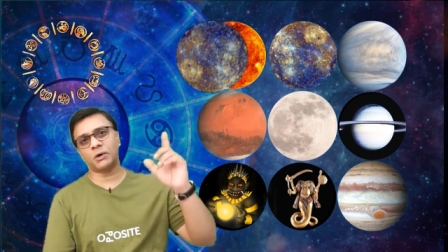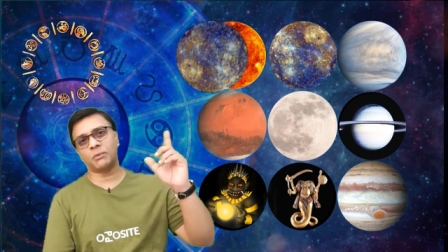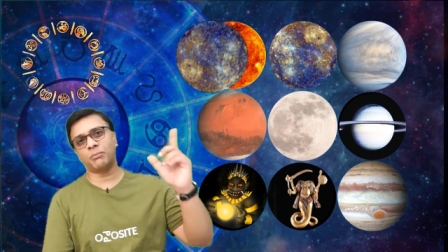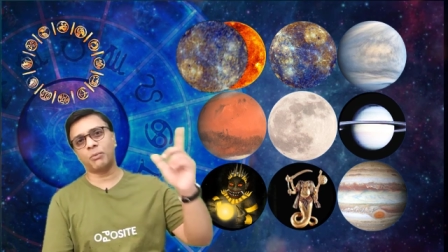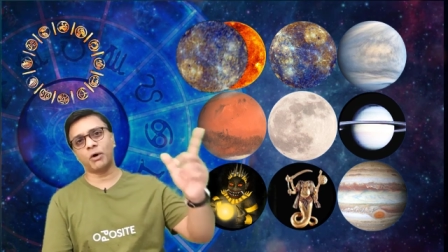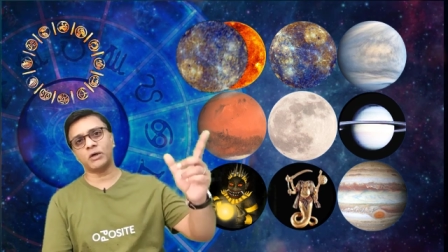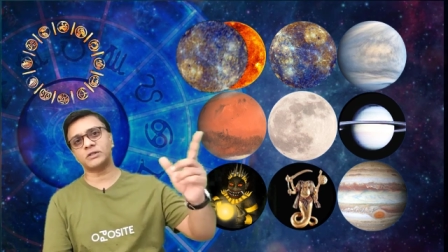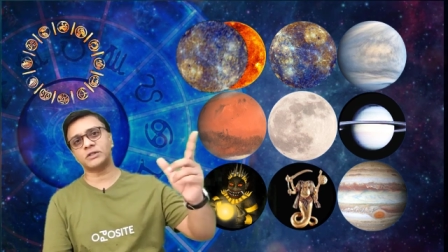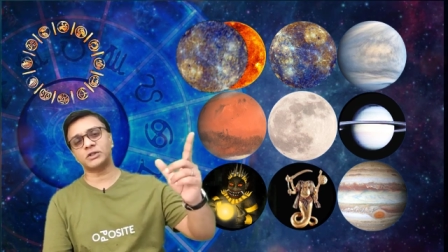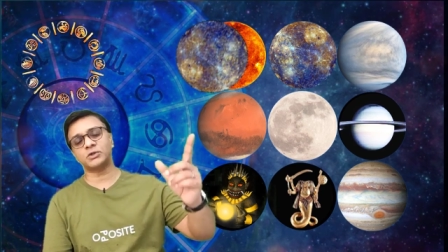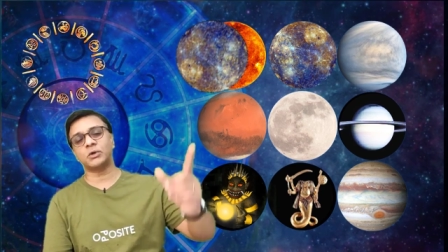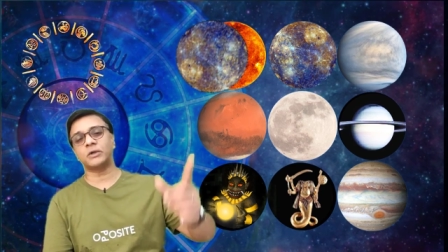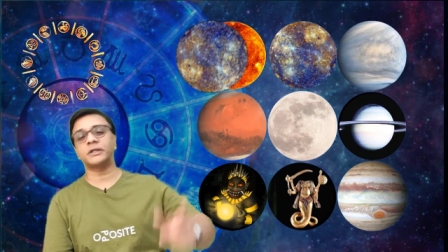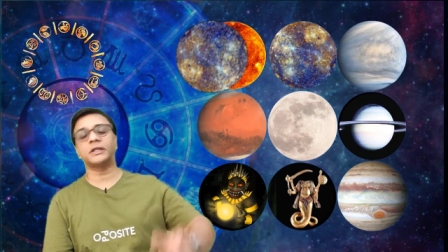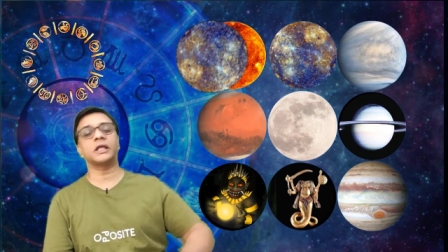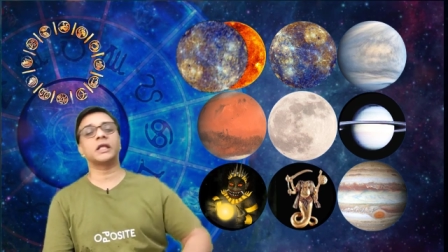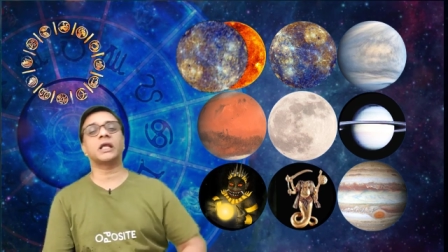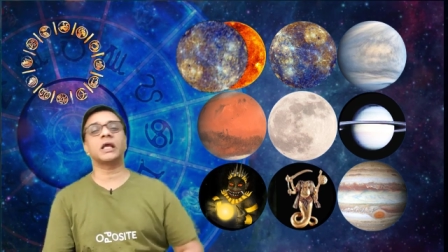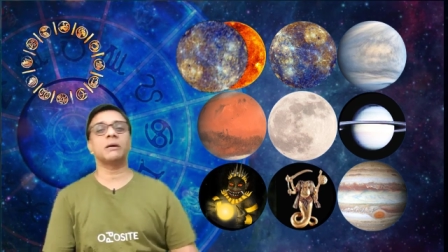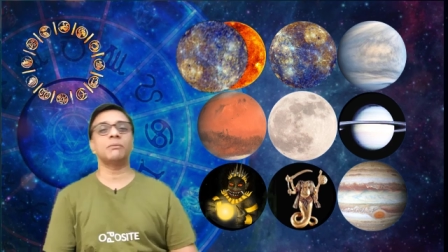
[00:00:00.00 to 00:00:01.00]
your boss is
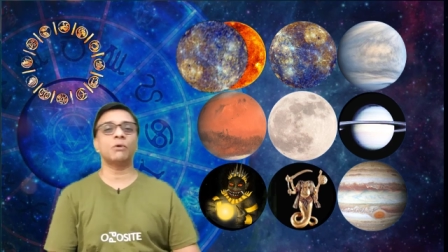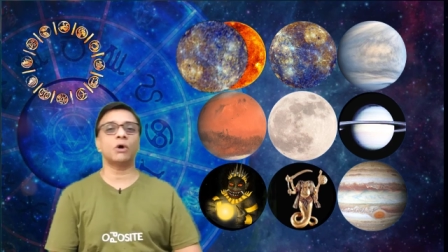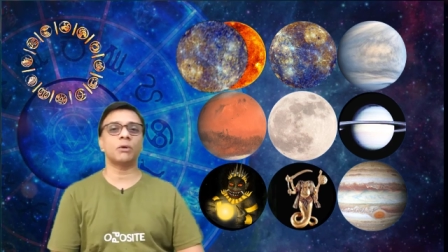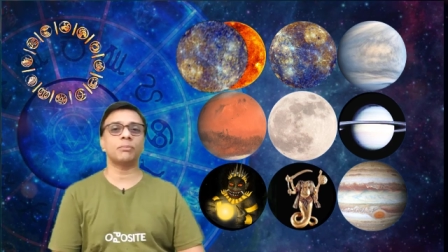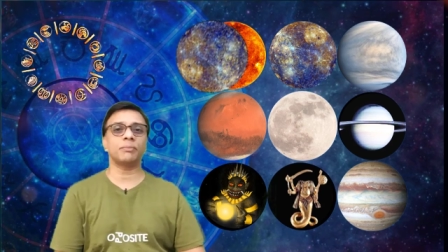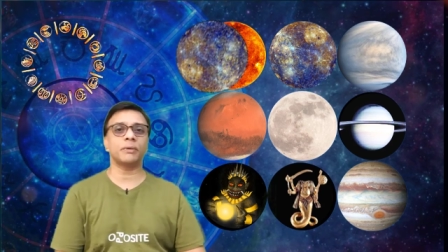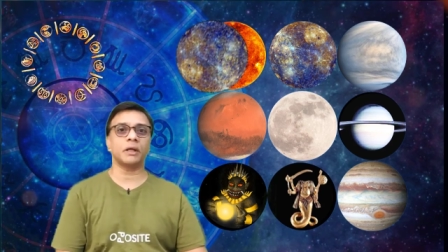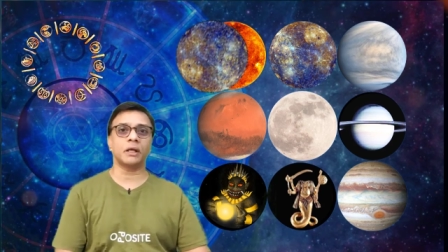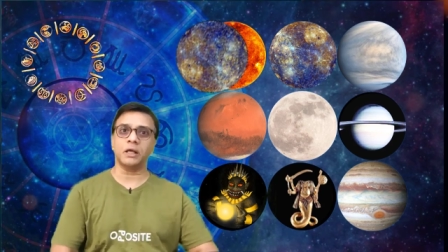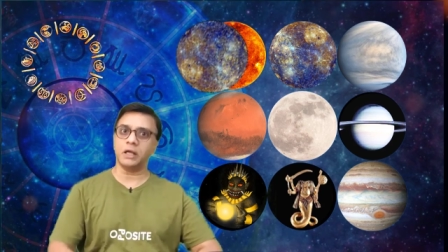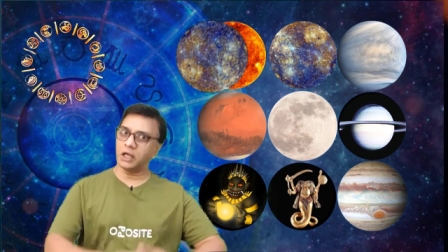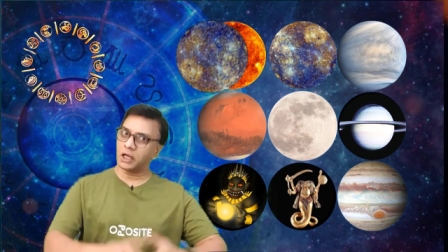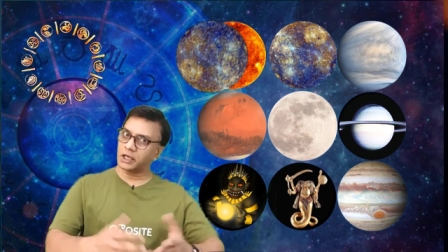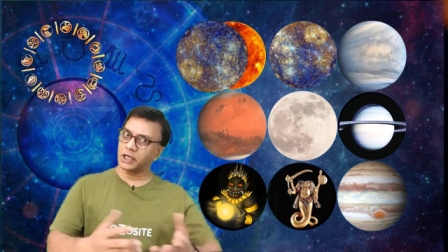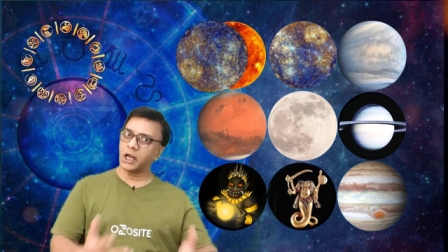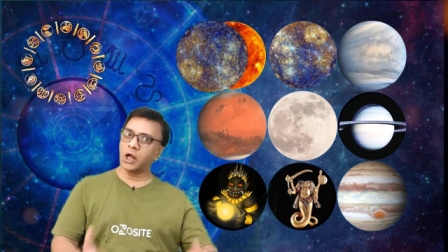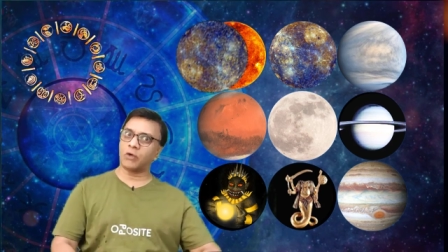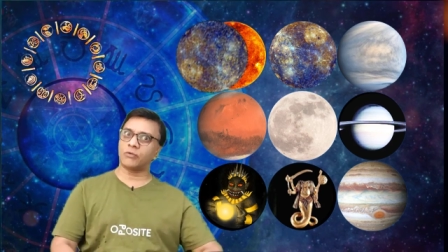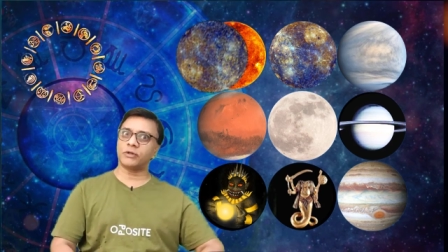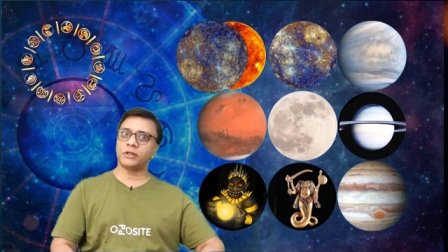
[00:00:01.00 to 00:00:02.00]
not thinking about me,
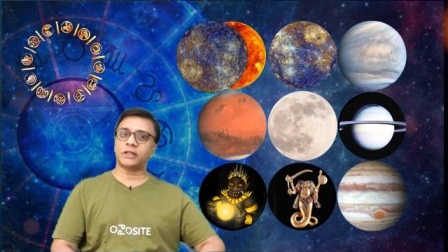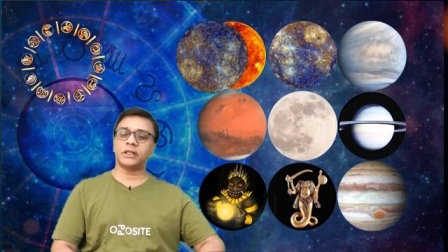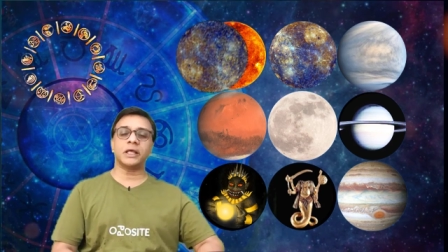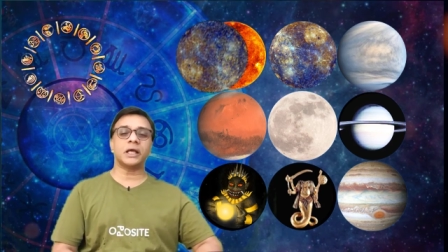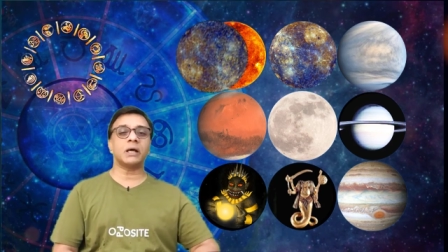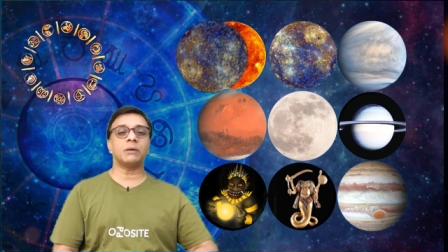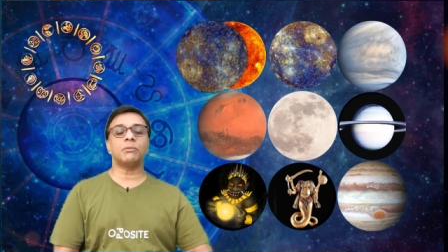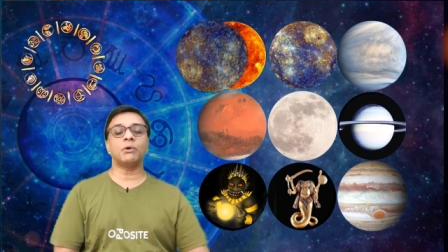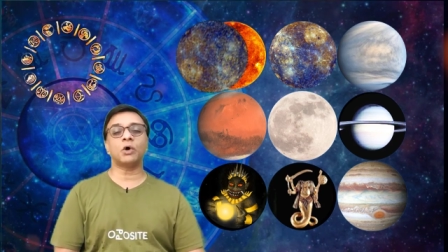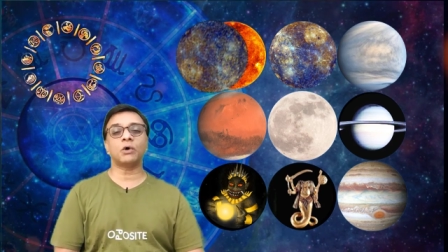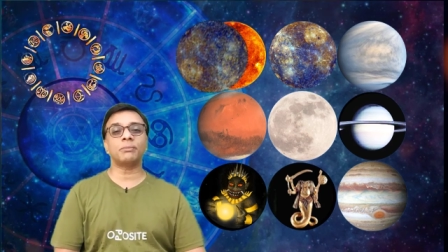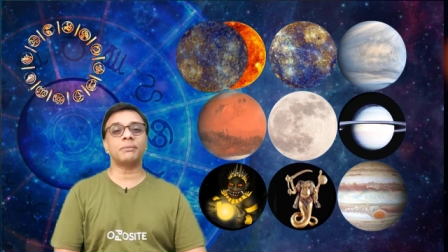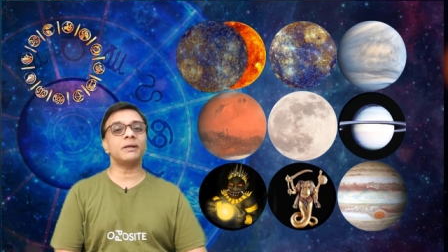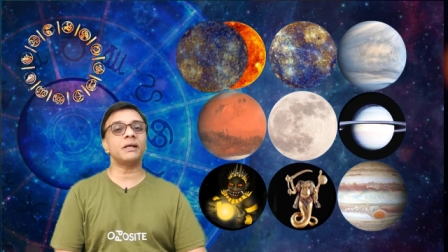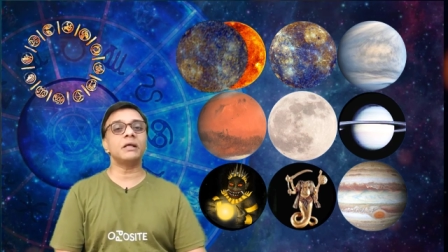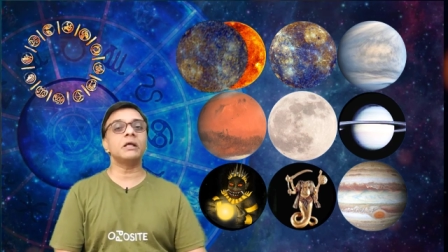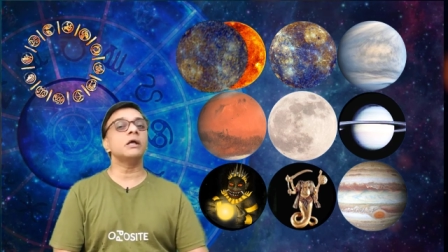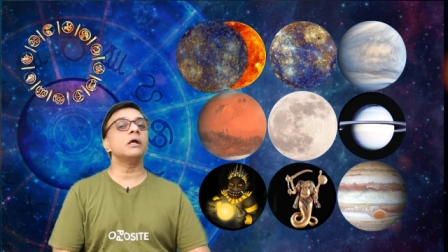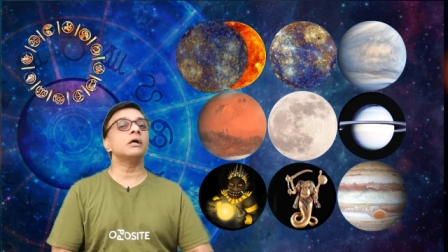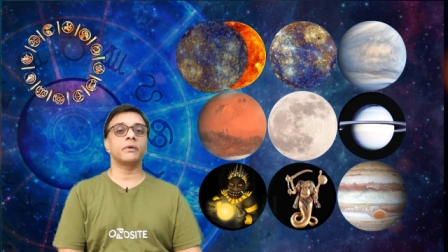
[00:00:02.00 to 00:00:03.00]
now they think about
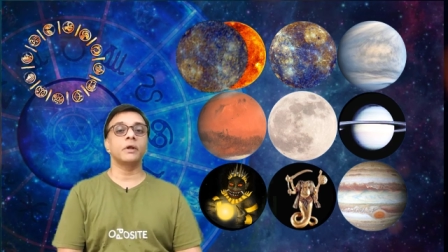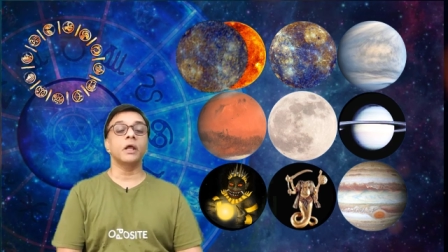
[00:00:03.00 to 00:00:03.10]
me.